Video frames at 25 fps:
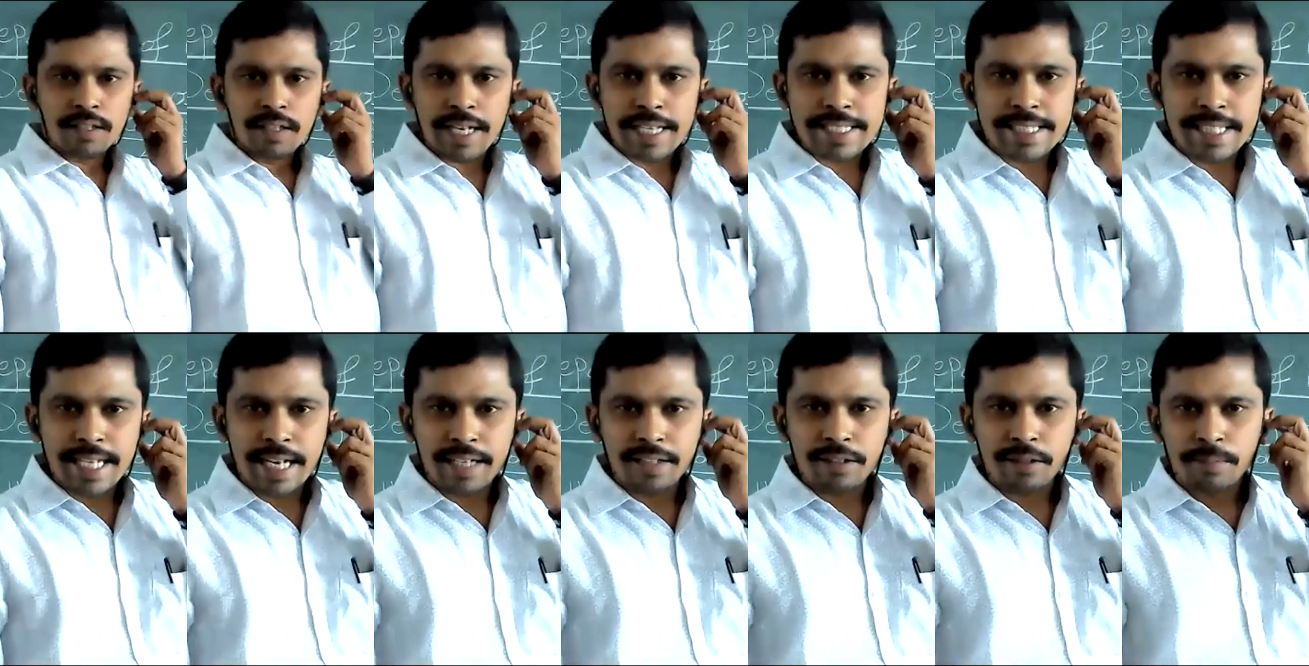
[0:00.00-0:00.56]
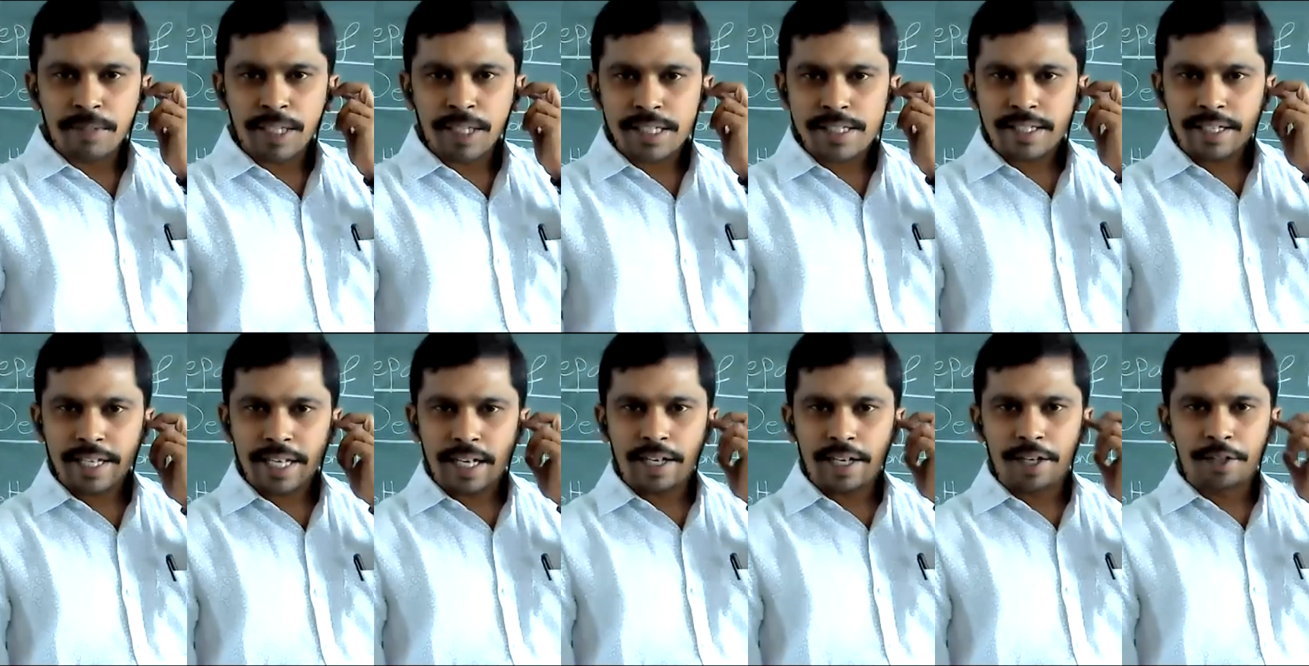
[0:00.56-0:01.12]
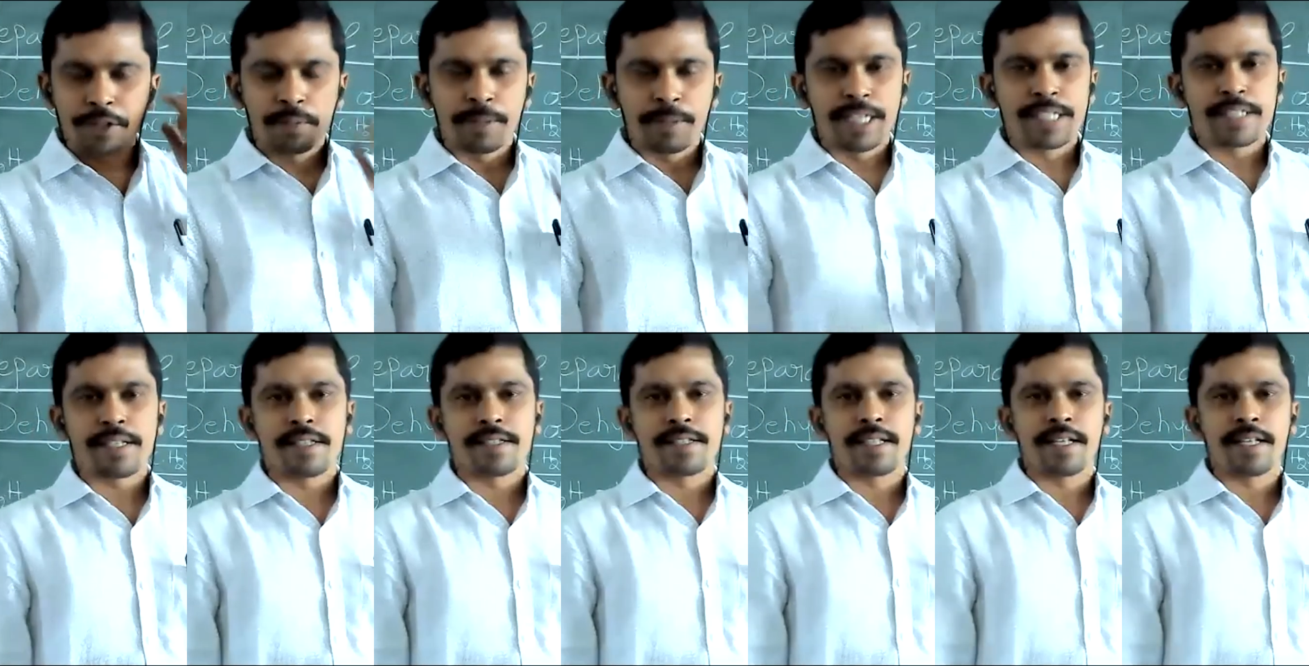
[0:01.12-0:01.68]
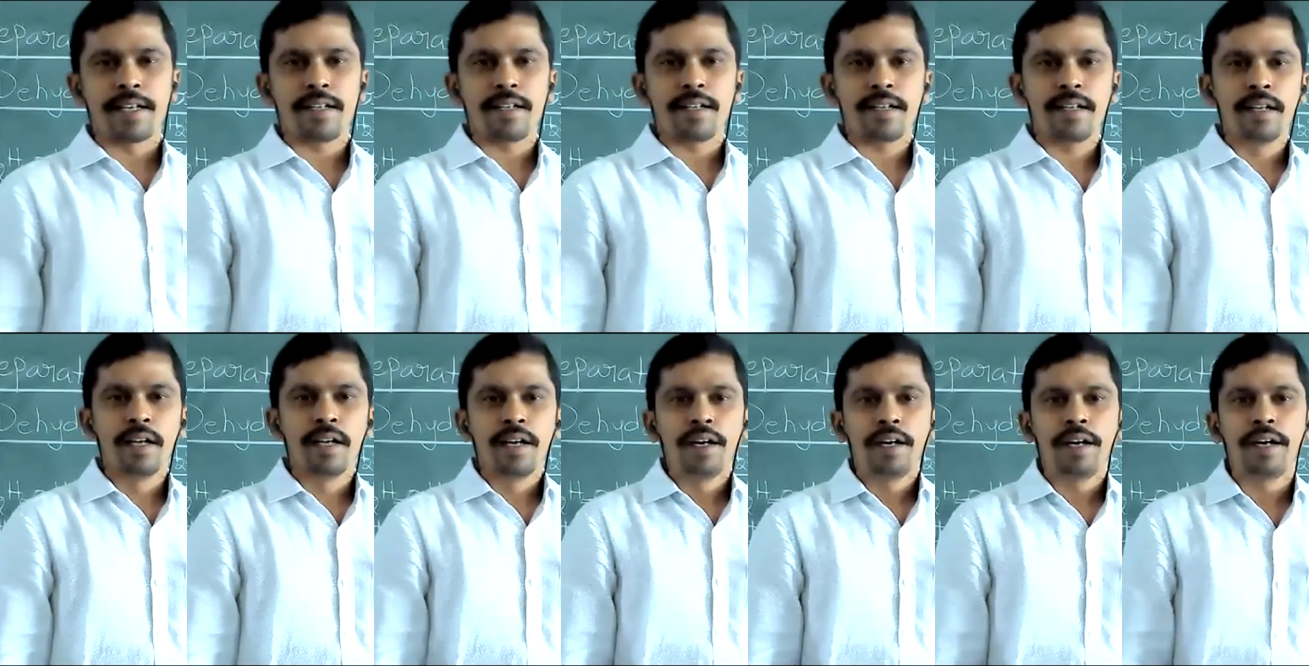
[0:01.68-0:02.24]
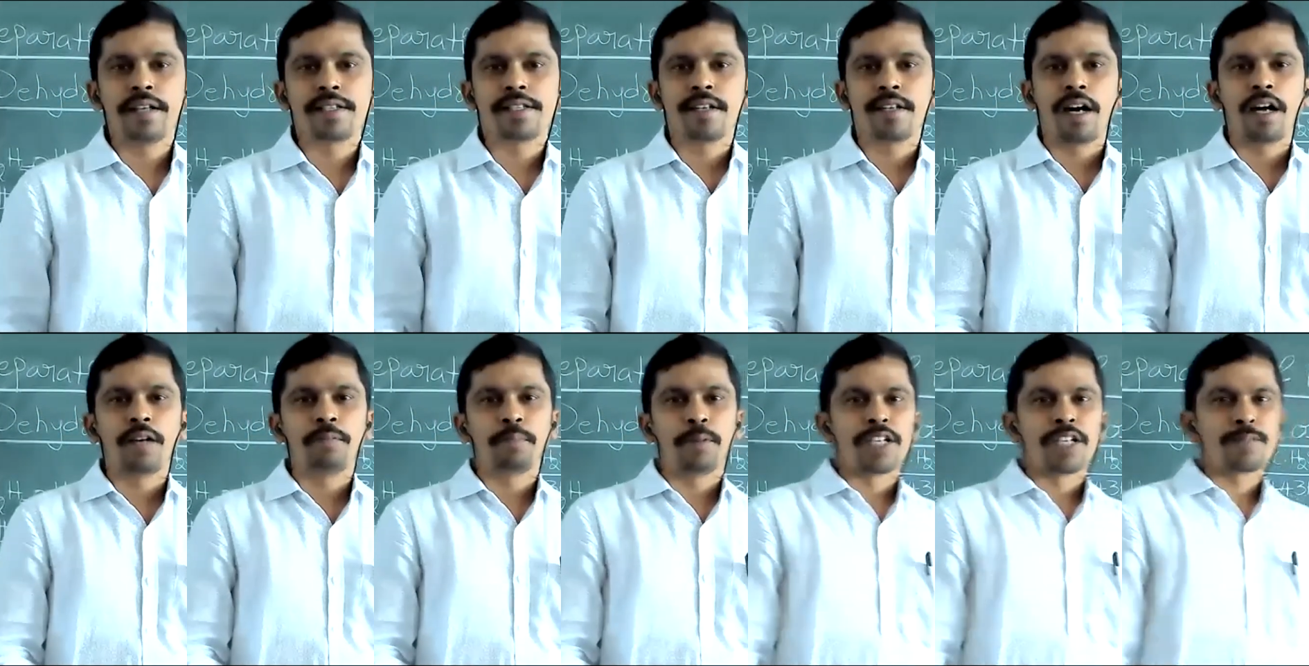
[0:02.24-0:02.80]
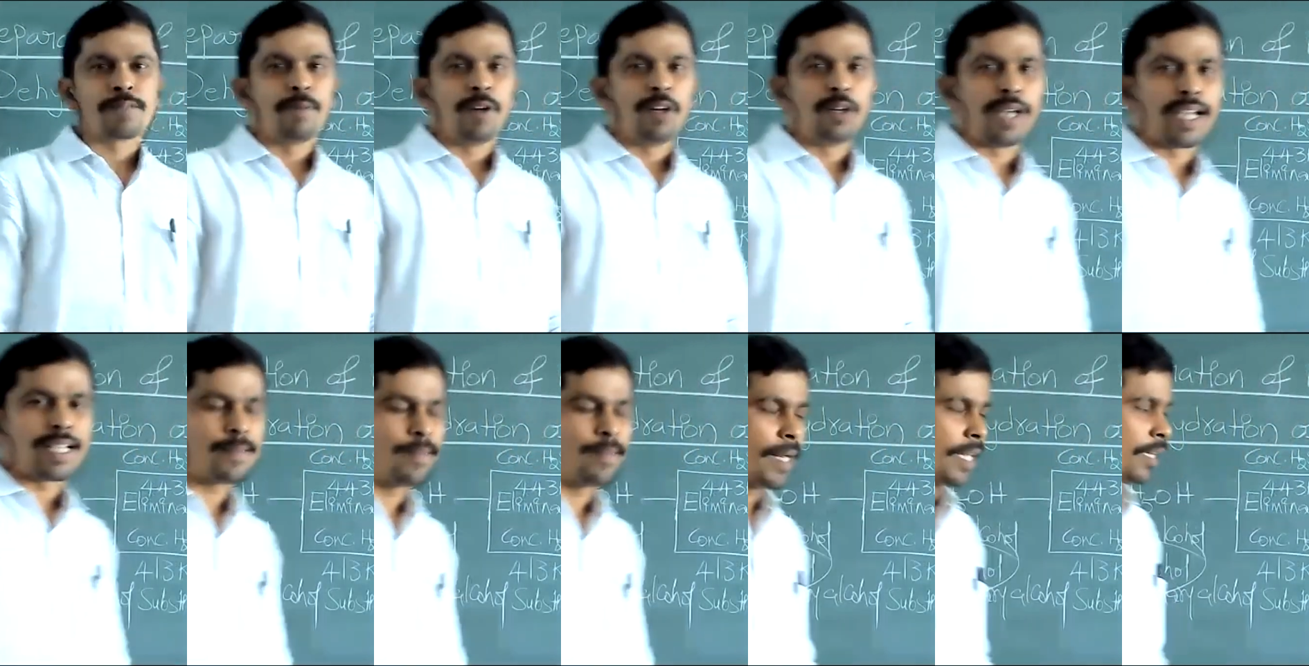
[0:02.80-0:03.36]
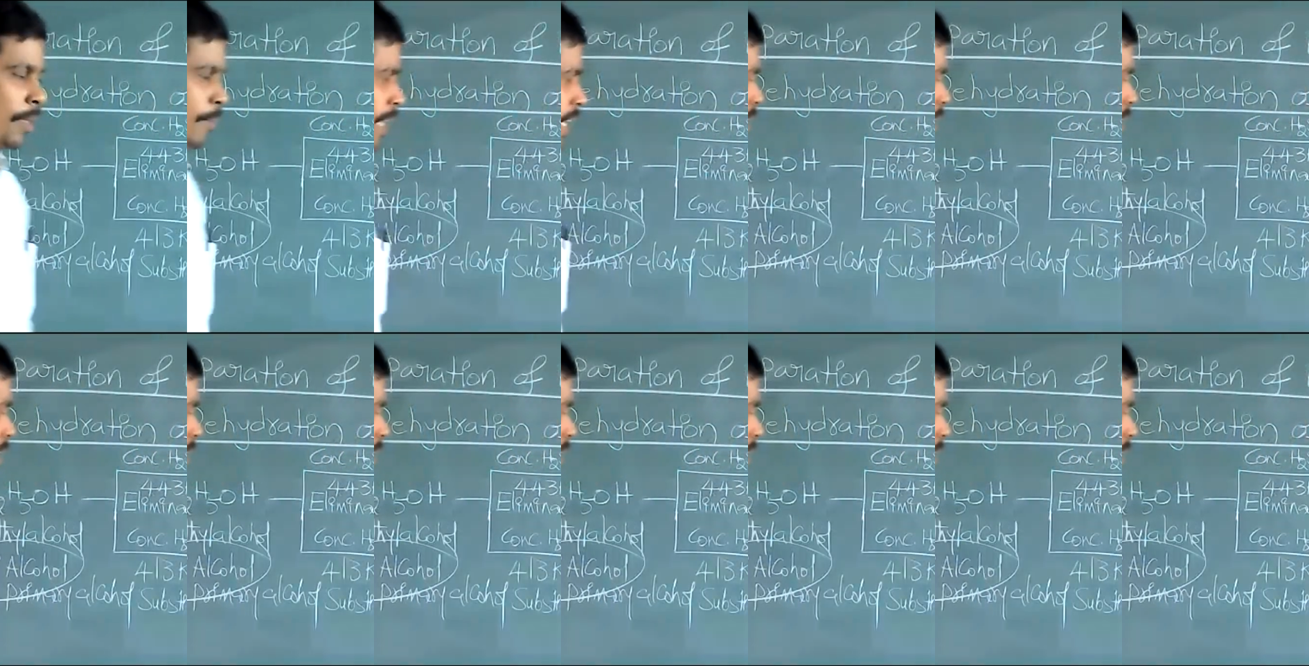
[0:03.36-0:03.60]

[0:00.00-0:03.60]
less than two minutes, nearly two minutes is there. It is not possible to explain the